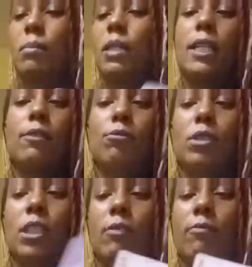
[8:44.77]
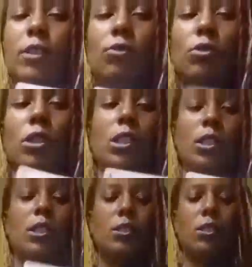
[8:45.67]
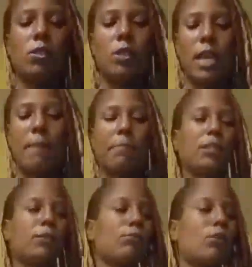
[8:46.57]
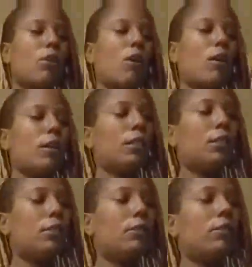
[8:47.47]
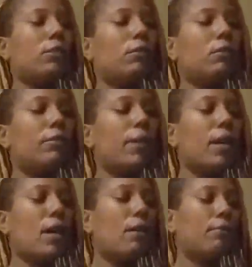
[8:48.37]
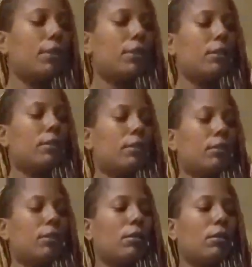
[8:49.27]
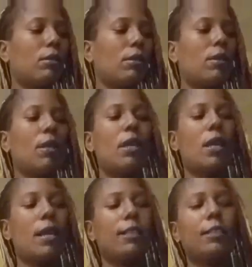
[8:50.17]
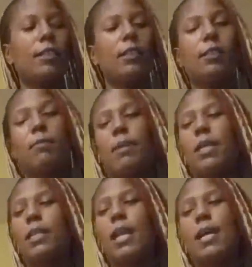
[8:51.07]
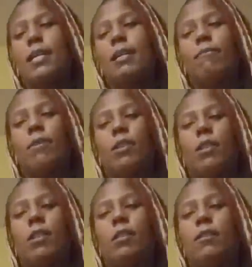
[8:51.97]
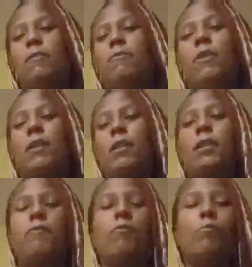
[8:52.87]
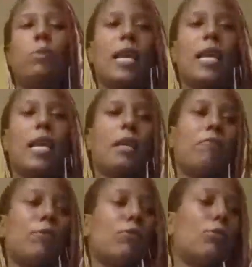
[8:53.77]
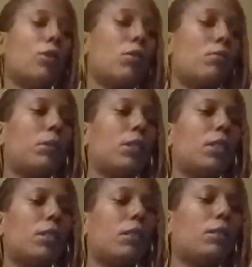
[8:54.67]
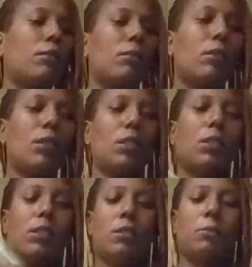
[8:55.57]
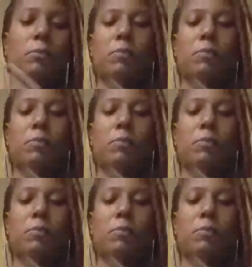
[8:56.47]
But I do see eventually it'll turn to happiness regardless, my Aries. I see somebody not giving love if you game for too long, but let's see.